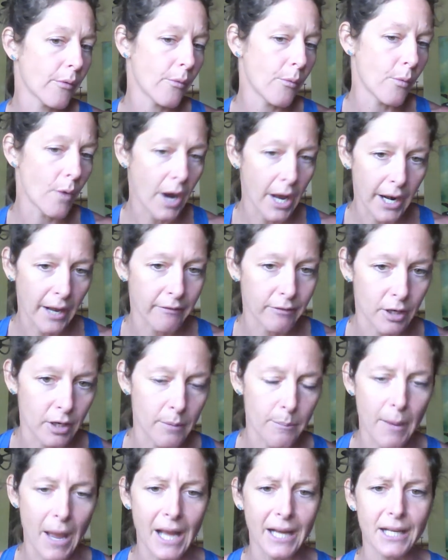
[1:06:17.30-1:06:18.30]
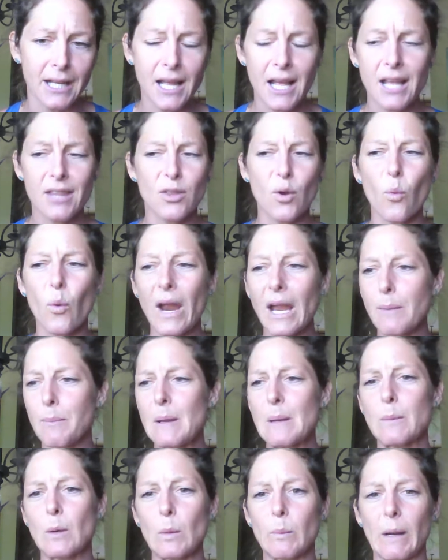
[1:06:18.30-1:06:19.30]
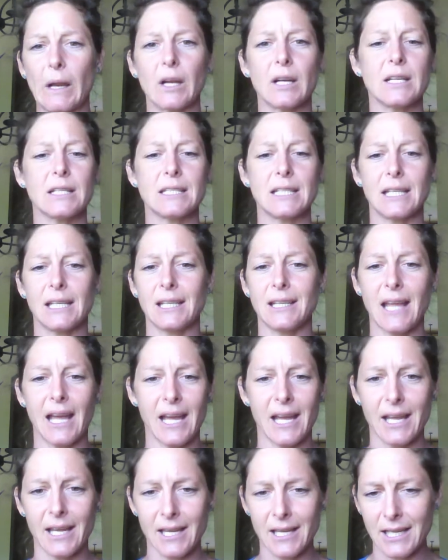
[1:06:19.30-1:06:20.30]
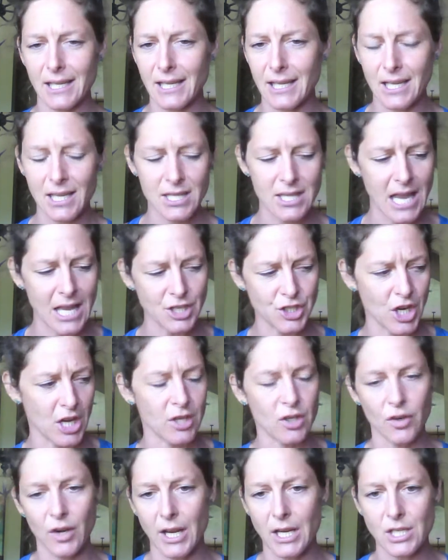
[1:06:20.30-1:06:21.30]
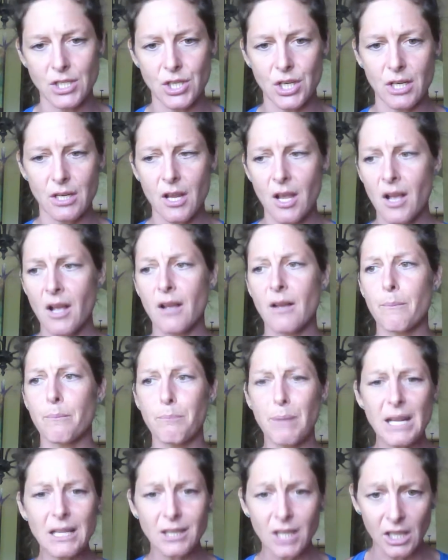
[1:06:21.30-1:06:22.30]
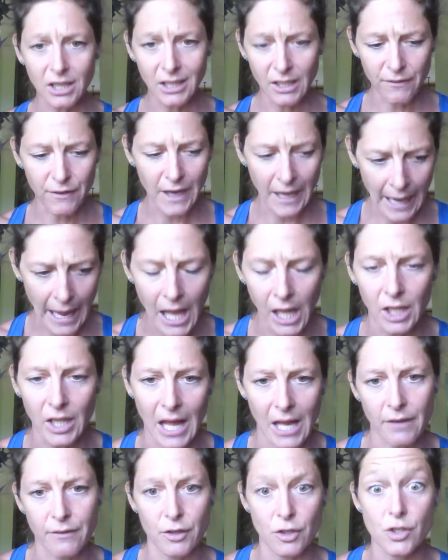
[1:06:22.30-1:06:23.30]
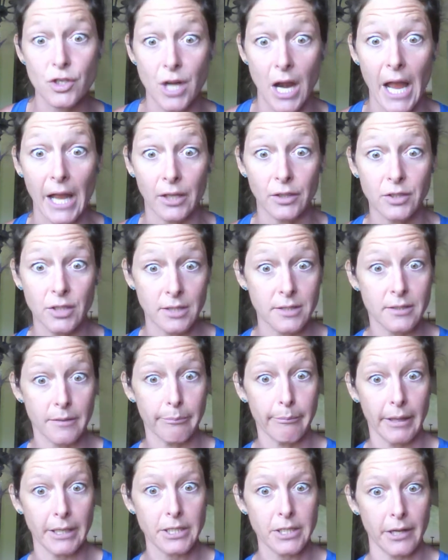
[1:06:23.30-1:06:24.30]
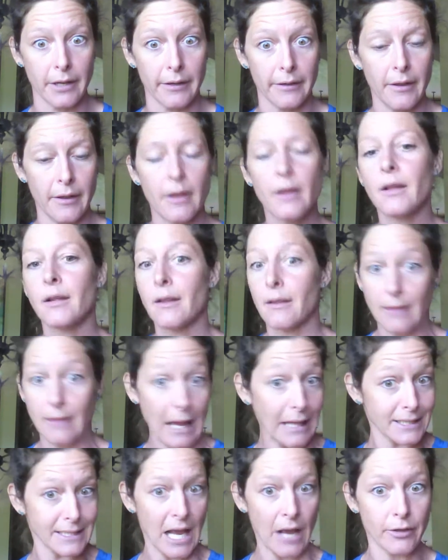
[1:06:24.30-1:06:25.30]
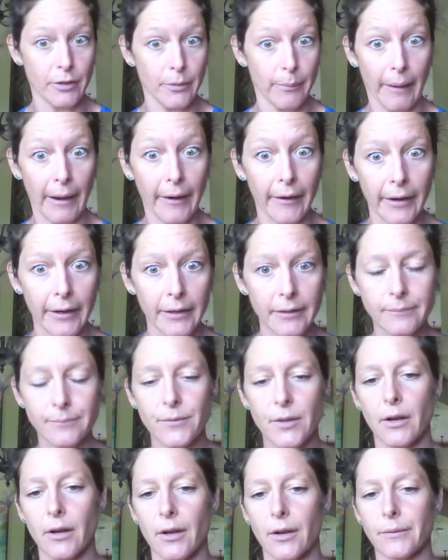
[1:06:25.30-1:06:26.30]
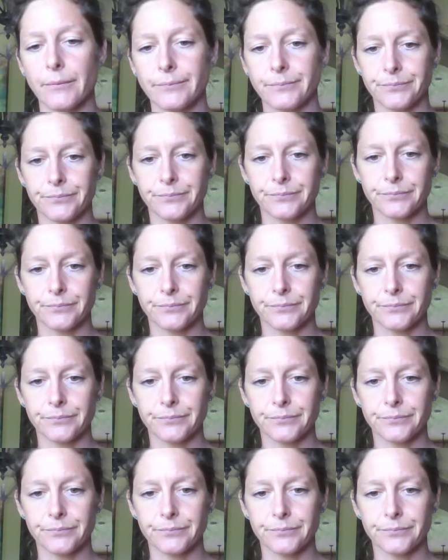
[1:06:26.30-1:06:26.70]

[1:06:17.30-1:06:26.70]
Whatever. Back, the way people parented in that generation, beat the living hell out of your child to submission. That's how you parent, you know.